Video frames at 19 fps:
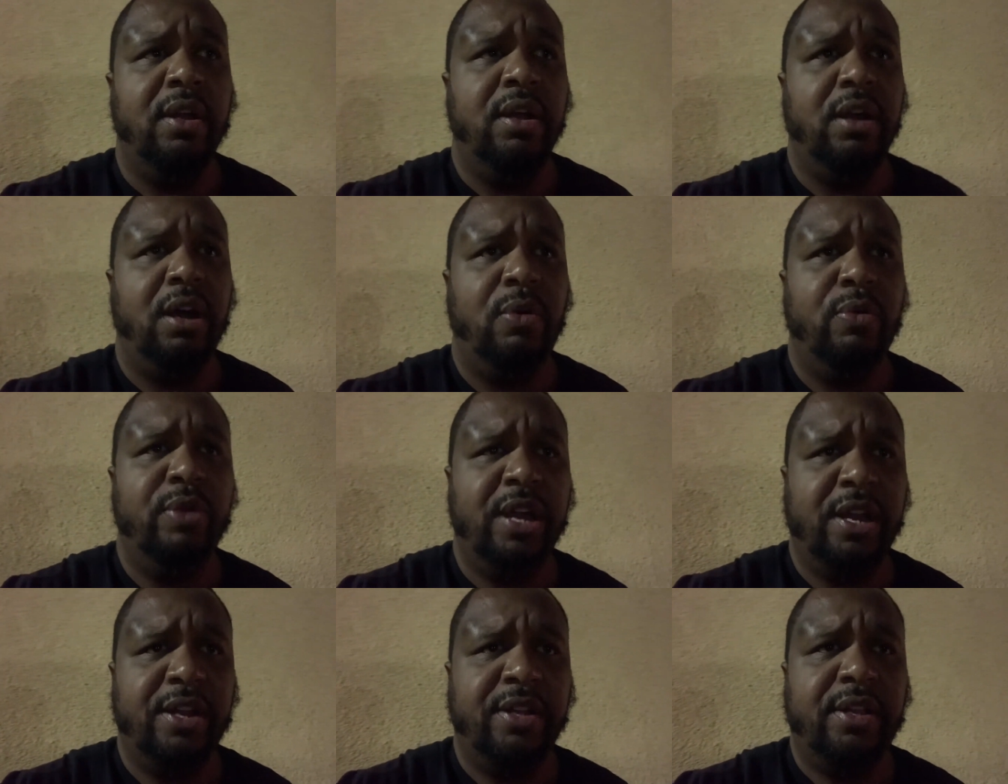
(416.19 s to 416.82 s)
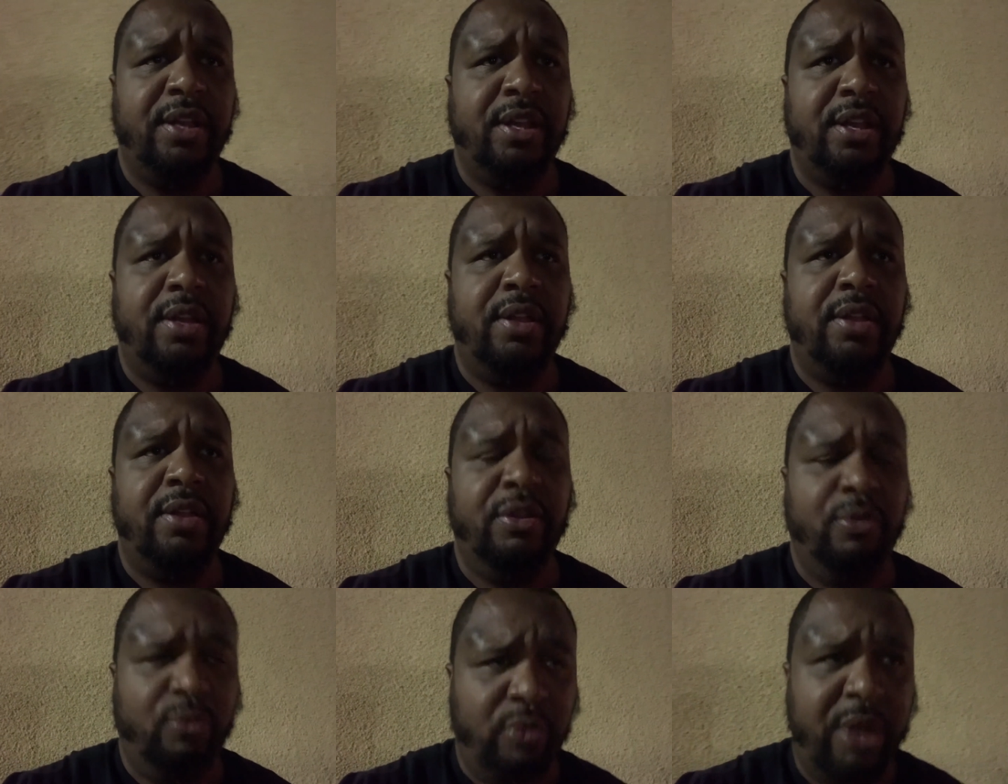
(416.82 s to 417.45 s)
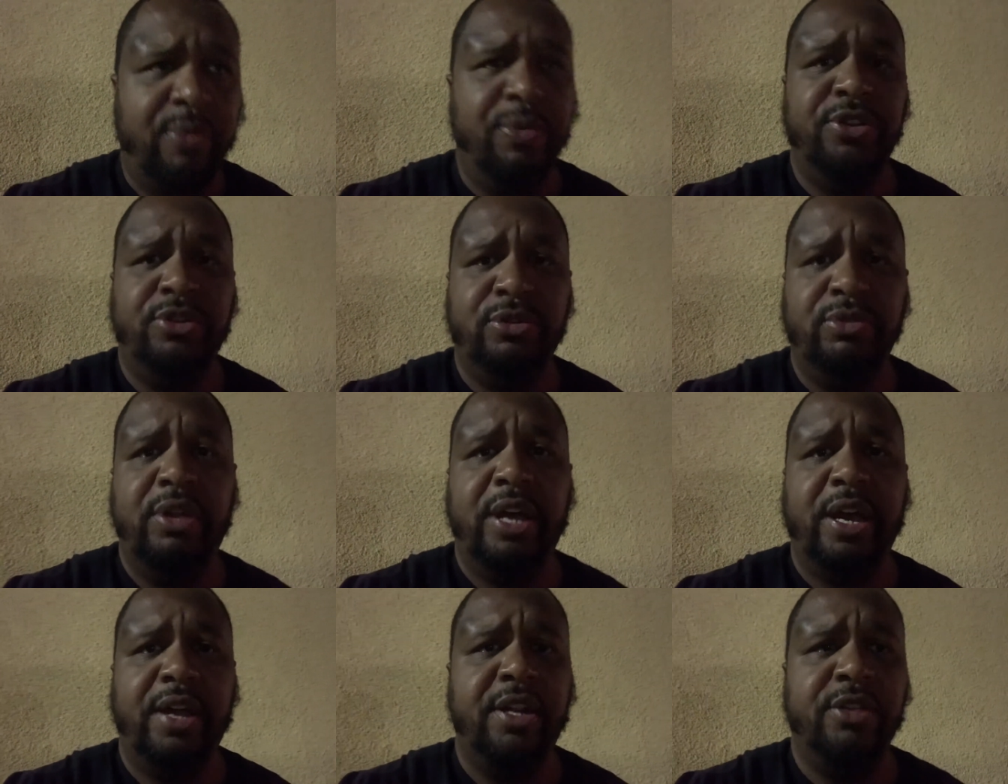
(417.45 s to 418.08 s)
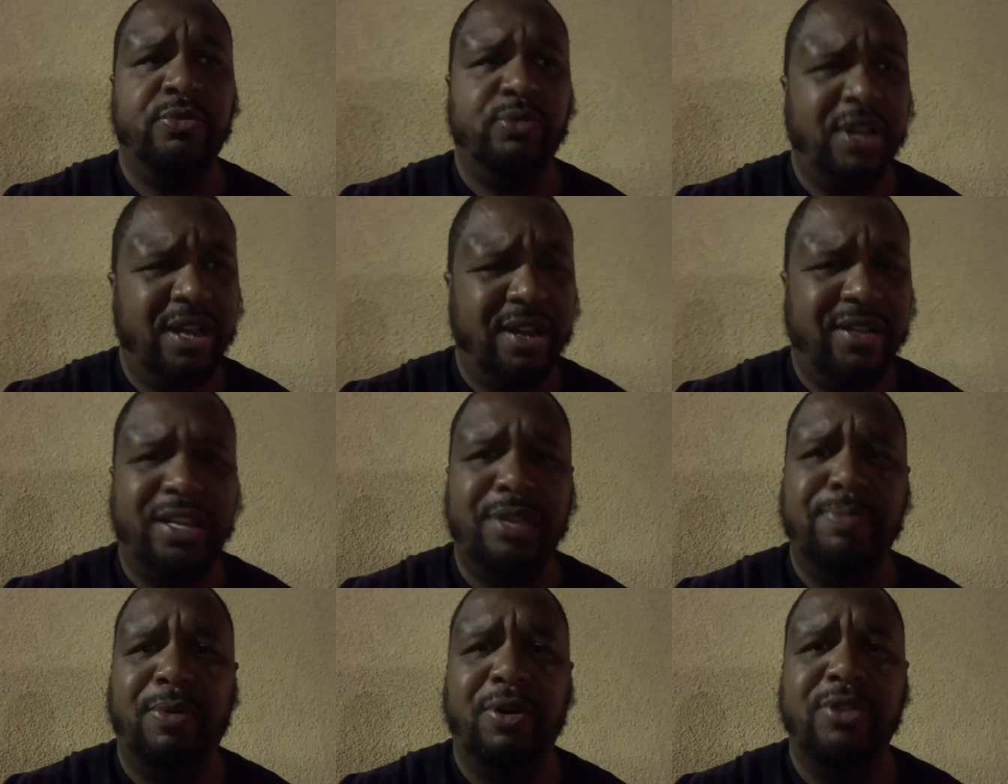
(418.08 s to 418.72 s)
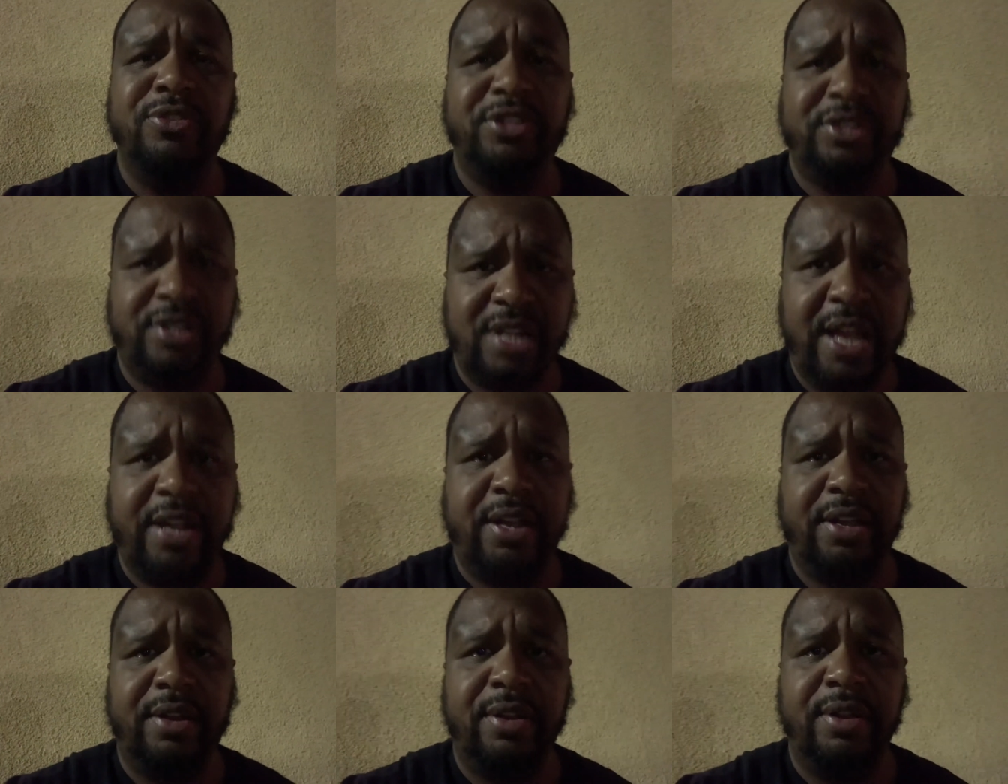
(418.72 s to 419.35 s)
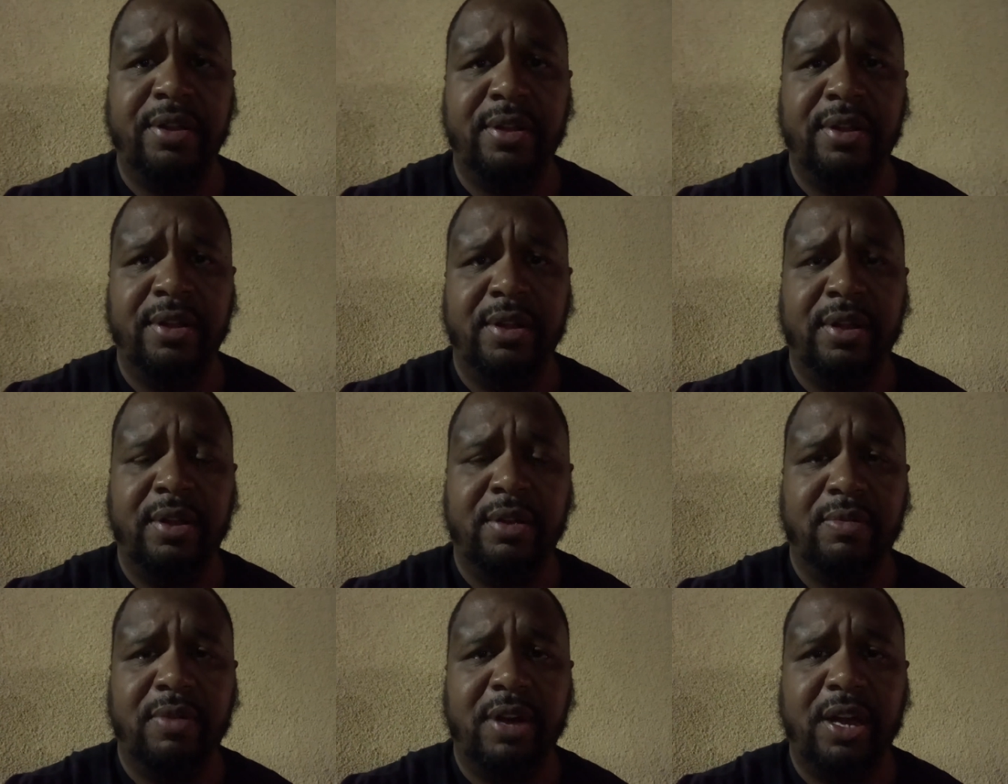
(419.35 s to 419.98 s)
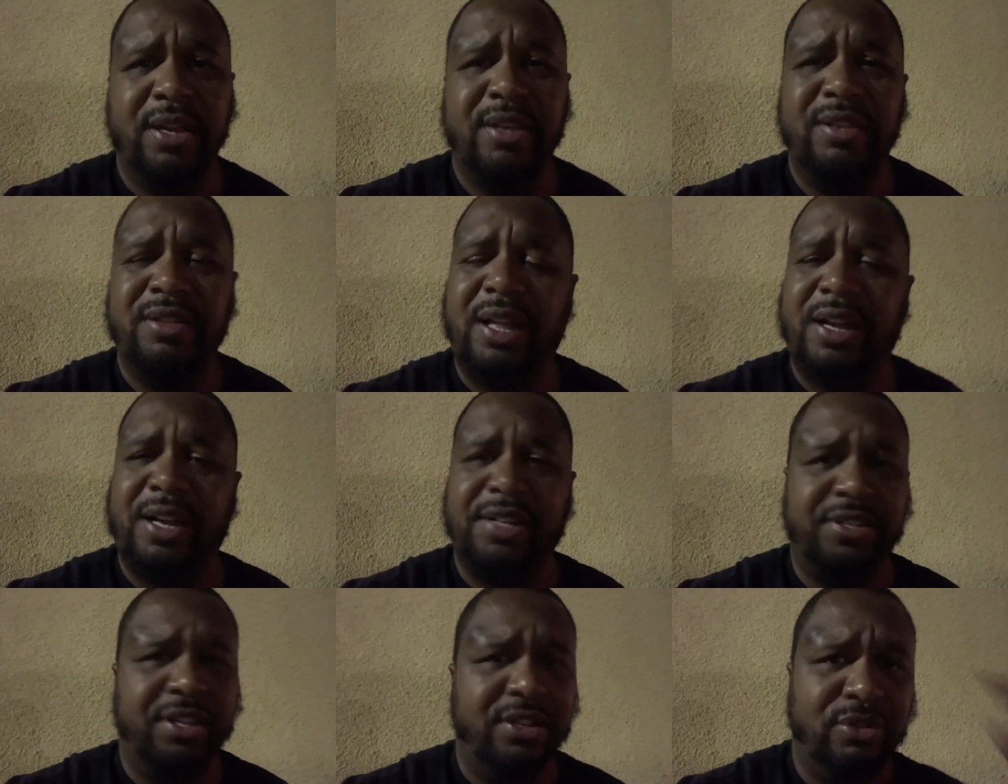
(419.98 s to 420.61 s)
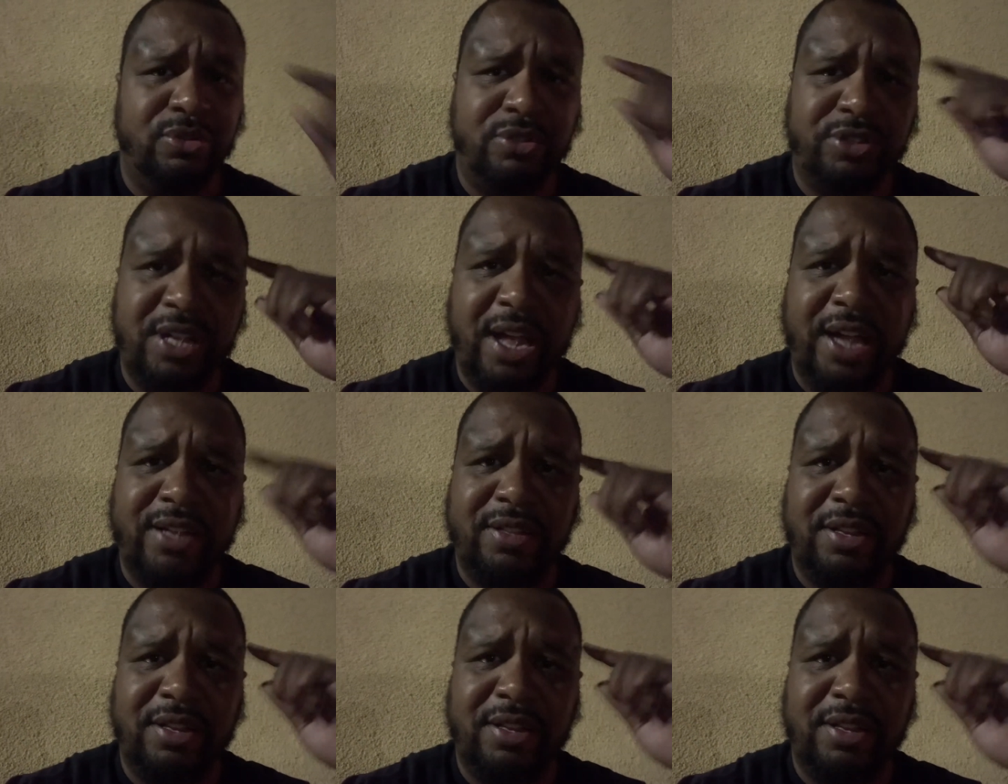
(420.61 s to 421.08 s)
Uh, we got to, the way we do that is we got to keep on stacking, right? Like I said, you stack the